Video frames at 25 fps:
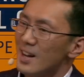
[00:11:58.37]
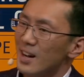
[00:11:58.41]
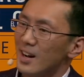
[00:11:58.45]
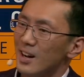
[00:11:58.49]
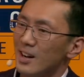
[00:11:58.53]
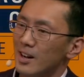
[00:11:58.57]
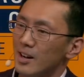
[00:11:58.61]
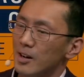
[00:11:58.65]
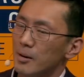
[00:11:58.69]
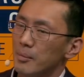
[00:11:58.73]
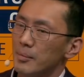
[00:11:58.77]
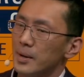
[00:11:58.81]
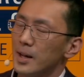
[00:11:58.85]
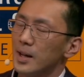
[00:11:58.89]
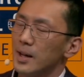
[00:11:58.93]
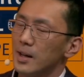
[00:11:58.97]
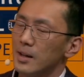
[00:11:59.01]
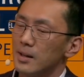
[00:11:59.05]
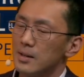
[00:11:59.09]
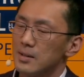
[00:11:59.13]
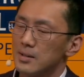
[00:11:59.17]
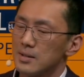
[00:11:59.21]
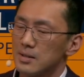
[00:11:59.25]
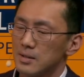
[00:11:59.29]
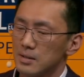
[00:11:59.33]

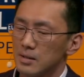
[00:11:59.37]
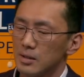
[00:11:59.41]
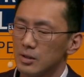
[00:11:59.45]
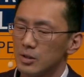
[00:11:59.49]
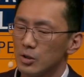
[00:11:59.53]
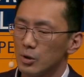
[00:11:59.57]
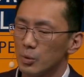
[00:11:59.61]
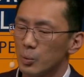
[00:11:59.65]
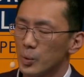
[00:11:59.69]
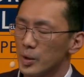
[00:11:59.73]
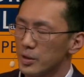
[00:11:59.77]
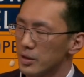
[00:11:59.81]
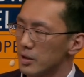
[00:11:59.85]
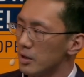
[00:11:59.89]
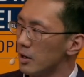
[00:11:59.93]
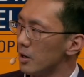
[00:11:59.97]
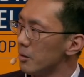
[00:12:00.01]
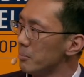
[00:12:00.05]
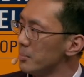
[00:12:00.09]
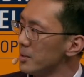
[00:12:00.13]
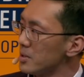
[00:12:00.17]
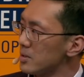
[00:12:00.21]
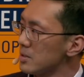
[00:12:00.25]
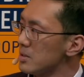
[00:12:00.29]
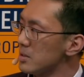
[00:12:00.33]
With our
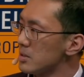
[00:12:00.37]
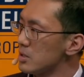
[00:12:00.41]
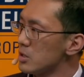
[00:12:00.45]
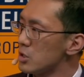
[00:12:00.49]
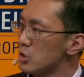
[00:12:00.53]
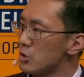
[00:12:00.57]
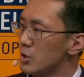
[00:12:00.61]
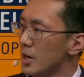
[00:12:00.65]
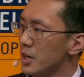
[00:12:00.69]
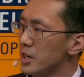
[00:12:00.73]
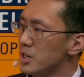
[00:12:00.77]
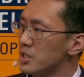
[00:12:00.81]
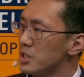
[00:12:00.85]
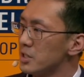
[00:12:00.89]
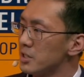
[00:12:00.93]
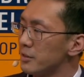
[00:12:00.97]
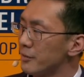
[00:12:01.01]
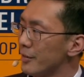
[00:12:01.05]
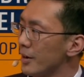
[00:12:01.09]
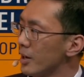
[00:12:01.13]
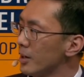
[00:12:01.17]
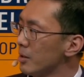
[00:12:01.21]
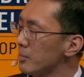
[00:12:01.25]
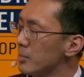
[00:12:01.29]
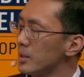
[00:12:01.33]
business and strategy
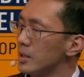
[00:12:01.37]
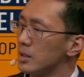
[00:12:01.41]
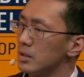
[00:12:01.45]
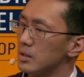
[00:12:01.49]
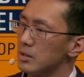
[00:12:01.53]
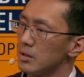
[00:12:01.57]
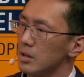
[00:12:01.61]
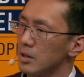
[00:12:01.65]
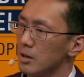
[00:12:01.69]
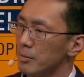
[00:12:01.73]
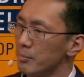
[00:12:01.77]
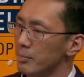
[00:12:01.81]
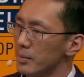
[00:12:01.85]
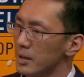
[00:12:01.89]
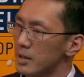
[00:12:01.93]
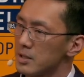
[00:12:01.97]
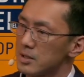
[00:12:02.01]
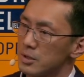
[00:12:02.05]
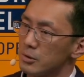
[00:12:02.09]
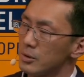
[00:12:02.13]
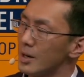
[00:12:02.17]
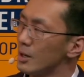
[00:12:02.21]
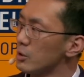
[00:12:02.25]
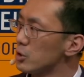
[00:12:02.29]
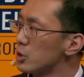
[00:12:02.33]
development,
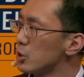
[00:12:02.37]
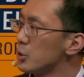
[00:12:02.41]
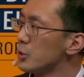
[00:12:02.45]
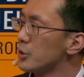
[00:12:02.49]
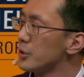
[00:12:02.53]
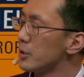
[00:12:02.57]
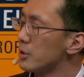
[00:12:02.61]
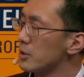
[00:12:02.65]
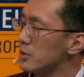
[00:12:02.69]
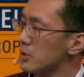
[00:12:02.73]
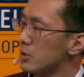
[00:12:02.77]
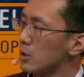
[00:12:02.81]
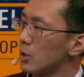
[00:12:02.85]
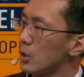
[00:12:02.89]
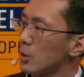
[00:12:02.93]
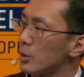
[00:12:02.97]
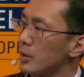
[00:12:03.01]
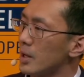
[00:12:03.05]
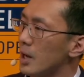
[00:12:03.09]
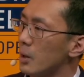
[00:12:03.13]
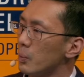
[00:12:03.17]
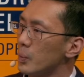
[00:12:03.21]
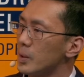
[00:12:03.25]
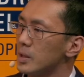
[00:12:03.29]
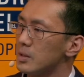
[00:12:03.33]
it's around 2 years ago
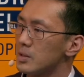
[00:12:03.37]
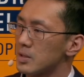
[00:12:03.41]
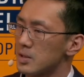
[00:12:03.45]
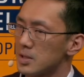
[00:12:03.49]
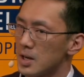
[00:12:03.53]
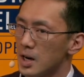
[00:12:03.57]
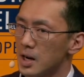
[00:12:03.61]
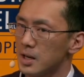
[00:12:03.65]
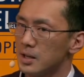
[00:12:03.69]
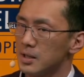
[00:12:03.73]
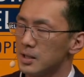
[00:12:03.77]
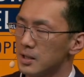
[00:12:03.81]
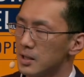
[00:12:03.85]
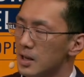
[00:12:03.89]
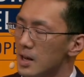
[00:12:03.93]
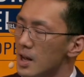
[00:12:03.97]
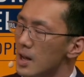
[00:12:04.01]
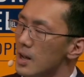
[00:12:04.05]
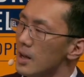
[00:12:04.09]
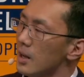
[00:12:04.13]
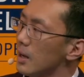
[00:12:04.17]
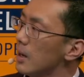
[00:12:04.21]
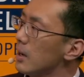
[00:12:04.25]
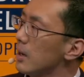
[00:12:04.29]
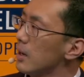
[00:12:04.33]
that decided
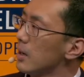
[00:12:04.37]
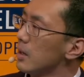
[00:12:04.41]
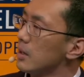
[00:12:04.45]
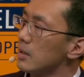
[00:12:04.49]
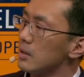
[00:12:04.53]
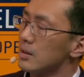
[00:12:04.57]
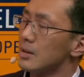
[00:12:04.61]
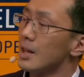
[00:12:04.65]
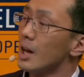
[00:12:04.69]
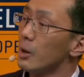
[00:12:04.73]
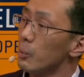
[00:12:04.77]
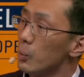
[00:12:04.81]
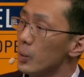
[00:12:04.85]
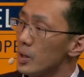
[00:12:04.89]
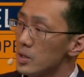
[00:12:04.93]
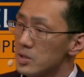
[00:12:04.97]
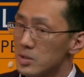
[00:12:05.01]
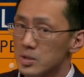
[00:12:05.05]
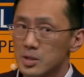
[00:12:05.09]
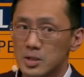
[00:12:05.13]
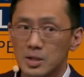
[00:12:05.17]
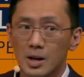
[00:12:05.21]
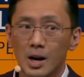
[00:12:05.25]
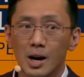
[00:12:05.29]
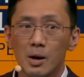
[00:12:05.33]
that was
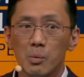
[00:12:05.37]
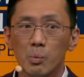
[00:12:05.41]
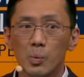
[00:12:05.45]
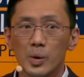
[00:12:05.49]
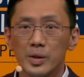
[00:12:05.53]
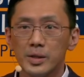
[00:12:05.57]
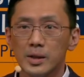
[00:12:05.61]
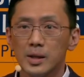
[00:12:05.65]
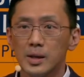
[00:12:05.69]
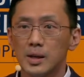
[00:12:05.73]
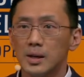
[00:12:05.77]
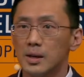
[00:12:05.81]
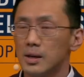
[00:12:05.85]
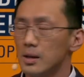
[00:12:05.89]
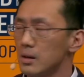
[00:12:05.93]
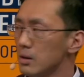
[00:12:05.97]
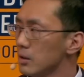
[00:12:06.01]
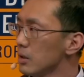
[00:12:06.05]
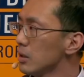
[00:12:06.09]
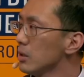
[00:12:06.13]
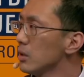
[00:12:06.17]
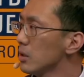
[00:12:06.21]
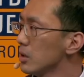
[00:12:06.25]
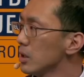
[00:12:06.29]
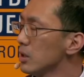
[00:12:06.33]
the time when the
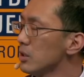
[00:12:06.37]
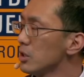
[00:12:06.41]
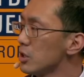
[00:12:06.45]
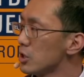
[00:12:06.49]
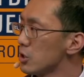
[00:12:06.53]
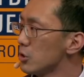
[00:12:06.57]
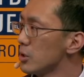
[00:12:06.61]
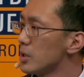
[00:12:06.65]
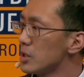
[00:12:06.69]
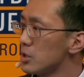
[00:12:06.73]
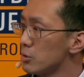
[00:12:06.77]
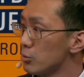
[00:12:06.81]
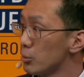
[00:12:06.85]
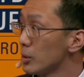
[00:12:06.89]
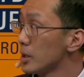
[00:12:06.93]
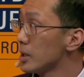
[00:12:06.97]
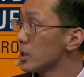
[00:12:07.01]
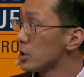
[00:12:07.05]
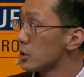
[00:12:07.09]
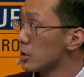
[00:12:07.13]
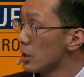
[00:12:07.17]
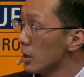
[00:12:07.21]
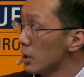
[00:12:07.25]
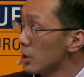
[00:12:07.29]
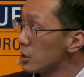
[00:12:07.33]
industry is really
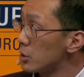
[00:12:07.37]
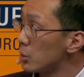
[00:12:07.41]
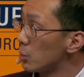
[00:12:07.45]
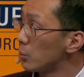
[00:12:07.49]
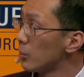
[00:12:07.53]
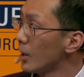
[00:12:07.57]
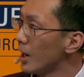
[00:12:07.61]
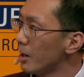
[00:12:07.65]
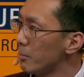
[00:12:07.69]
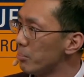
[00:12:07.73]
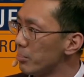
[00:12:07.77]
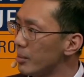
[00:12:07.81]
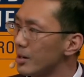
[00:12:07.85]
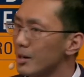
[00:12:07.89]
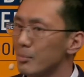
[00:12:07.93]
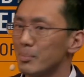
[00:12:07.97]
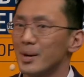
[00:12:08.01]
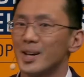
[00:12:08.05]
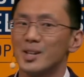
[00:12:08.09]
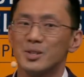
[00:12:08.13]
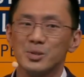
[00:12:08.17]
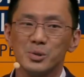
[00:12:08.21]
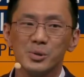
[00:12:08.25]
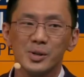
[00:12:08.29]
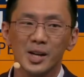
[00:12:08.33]
starting to ramp up,
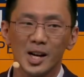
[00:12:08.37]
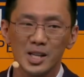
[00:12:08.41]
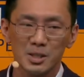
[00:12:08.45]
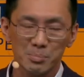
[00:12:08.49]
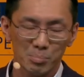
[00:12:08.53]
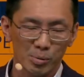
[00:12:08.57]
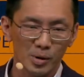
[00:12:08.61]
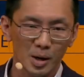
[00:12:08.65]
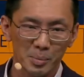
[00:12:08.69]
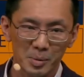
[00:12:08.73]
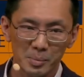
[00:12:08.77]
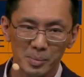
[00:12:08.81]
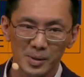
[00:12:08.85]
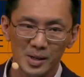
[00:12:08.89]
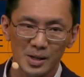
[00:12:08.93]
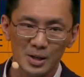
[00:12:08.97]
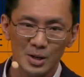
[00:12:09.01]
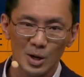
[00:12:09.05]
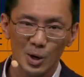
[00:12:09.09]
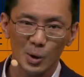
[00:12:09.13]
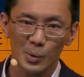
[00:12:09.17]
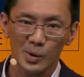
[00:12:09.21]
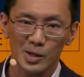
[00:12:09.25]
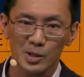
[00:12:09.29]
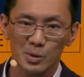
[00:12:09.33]
as you guys probably
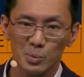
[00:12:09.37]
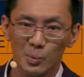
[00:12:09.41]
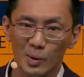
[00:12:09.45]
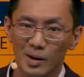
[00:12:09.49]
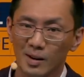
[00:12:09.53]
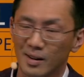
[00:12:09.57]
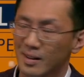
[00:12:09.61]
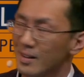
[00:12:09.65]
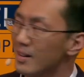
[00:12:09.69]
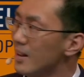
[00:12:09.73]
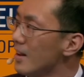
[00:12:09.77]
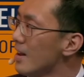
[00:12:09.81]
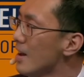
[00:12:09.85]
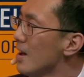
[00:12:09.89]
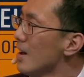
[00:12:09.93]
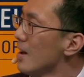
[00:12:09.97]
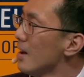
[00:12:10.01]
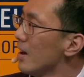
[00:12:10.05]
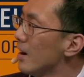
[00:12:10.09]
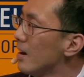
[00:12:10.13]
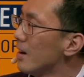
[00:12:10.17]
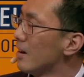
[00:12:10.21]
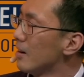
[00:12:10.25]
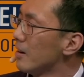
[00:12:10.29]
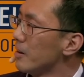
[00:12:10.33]
know as well,
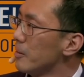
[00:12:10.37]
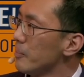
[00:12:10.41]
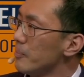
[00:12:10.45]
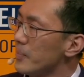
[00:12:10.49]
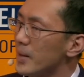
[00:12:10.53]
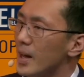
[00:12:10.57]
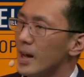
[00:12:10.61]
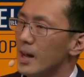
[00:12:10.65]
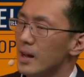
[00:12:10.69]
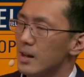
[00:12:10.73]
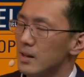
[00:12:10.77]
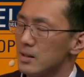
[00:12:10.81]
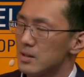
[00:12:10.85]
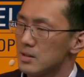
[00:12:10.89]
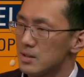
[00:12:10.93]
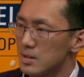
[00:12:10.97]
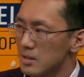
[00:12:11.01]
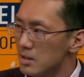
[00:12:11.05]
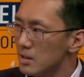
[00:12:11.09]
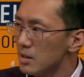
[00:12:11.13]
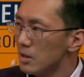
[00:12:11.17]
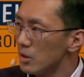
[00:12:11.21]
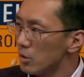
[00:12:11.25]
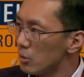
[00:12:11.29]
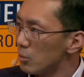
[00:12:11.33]
and
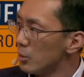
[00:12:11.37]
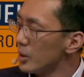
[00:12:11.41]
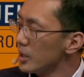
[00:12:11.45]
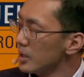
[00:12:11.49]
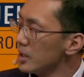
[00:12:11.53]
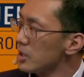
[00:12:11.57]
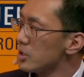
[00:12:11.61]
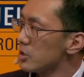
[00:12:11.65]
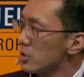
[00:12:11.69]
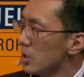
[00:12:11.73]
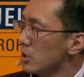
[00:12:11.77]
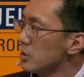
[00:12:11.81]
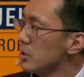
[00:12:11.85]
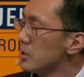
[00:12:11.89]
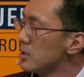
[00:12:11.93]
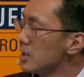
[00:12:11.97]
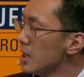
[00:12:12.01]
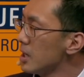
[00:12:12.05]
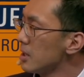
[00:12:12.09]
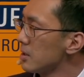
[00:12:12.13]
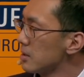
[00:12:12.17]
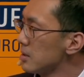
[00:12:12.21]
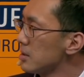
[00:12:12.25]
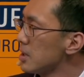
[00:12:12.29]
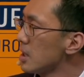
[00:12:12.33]
really start to
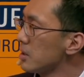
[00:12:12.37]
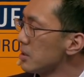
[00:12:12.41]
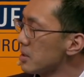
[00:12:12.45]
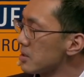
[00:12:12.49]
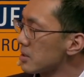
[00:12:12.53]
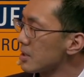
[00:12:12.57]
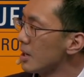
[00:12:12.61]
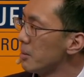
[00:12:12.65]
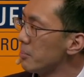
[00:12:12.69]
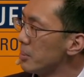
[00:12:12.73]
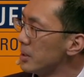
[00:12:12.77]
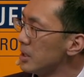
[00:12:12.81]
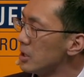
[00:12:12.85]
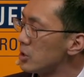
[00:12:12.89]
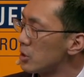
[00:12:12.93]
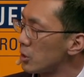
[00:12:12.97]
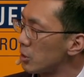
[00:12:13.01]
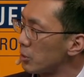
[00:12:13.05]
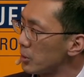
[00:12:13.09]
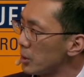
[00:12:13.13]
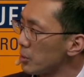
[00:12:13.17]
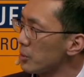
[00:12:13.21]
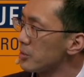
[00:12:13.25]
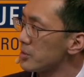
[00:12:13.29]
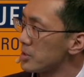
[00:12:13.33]
take this company to
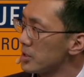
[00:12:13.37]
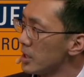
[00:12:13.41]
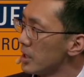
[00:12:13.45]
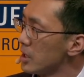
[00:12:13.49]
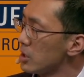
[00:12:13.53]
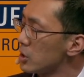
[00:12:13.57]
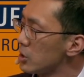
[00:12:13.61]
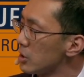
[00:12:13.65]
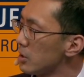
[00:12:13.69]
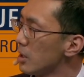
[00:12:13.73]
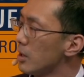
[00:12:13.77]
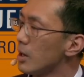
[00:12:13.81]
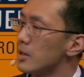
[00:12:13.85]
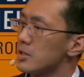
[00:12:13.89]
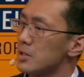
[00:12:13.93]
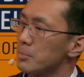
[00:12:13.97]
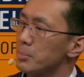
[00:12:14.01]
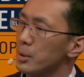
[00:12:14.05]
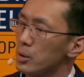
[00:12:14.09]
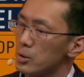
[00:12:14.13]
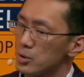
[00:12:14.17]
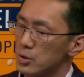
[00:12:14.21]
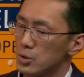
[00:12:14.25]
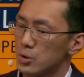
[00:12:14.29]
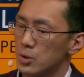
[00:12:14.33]
growth stage, as
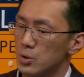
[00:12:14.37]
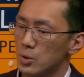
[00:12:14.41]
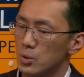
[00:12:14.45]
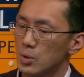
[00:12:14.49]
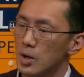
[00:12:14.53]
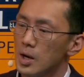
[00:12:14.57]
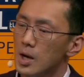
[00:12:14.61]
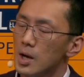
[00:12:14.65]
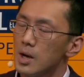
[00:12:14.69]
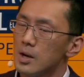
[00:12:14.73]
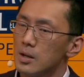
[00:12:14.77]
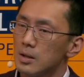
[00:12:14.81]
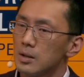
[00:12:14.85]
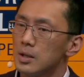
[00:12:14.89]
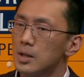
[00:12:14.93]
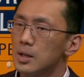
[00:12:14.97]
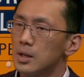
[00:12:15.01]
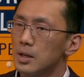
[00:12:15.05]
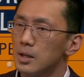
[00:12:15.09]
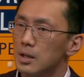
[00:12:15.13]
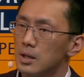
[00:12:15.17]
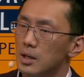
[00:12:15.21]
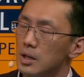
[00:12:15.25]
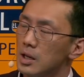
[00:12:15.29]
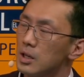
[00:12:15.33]
opposed to
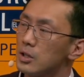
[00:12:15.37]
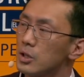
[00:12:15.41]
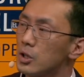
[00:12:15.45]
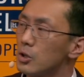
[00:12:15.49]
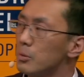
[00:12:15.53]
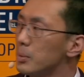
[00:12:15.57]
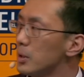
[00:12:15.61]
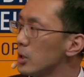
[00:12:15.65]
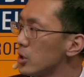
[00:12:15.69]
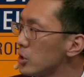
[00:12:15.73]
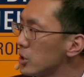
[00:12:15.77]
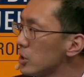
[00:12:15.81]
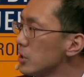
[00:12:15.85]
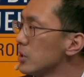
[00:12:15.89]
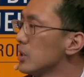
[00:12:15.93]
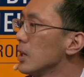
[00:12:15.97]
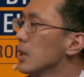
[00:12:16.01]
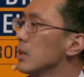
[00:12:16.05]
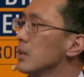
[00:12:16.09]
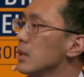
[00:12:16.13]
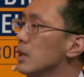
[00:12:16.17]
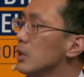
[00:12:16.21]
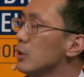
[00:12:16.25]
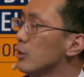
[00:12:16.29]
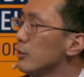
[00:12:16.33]
the incubation
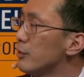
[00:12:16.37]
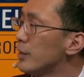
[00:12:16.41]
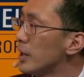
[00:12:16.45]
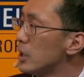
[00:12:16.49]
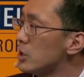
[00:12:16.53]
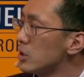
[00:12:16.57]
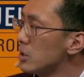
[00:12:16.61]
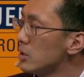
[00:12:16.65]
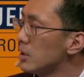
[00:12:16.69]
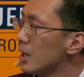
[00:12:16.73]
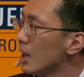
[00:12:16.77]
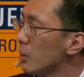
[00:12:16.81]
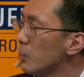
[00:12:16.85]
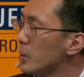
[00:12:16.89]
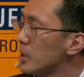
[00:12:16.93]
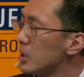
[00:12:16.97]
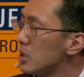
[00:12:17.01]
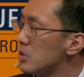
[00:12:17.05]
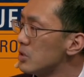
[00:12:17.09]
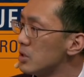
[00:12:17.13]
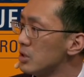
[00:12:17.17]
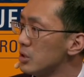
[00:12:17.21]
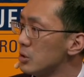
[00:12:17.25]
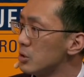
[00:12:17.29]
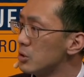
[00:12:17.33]
and innovation that we
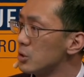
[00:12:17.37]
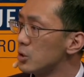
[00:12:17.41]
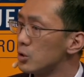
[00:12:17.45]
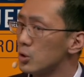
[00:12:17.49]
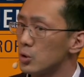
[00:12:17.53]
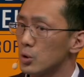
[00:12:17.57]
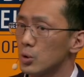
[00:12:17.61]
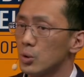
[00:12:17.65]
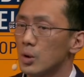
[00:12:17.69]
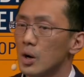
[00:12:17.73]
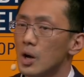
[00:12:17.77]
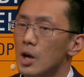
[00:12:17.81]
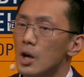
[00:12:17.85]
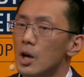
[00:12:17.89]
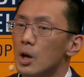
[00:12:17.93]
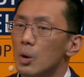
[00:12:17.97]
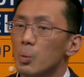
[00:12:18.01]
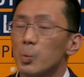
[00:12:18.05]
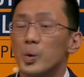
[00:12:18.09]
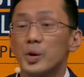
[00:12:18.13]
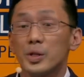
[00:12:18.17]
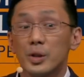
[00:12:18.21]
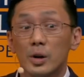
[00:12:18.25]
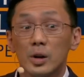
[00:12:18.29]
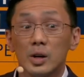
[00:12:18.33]
continue to do
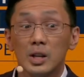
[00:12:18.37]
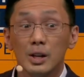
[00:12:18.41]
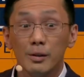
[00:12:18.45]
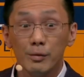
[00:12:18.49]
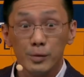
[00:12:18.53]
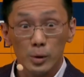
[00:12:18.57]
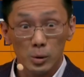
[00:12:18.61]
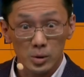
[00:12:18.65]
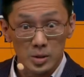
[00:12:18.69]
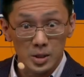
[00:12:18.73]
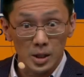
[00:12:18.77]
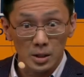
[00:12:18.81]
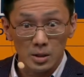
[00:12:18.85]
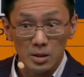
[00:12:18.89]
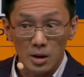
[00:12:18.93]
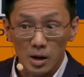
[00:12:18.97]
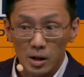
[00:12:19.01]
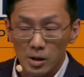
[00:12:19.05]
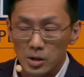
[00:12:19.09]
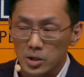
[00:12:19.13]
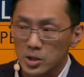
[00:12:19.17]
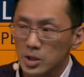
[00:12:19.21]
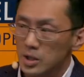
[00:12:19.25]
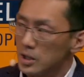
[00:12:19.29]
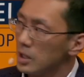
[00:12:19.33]
with our eFlow
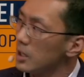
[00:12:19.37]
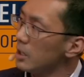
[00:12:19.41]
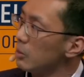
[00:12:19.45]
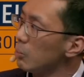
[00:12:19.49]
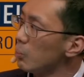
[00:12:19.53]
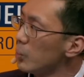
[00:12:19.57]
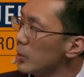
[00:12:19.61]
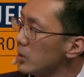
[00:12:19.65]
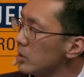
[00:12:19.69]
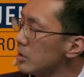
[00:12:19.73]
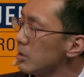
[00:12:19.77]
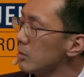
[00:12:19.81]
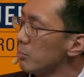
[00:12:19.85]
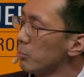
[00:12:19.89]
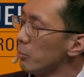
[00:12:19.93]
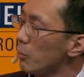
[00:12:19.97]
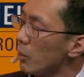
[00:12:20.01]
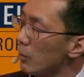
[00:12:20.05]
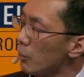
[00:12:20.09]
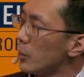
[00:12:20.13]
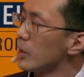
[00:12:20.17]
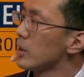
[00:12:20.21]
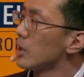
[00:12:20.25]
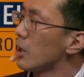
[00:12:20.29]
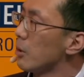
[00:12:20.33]
technology and
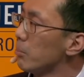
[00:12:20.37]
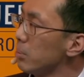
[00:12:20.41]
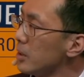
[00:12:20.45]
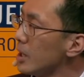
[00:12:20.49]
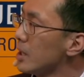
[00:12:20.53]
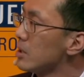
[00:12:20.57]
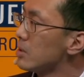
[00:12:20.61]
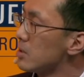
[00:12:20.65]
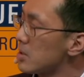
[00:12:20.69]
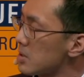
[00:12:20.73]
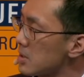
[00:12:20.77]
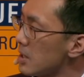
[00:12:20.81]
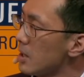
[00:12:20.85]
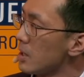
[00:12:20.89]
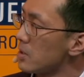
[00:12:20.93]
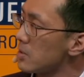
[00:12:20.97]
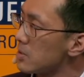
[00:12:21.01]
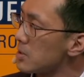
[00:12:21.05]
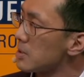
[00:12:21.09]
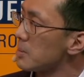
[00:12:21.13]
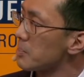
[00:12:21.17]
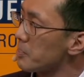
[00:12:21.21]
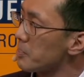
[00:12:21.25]
with our plate designs.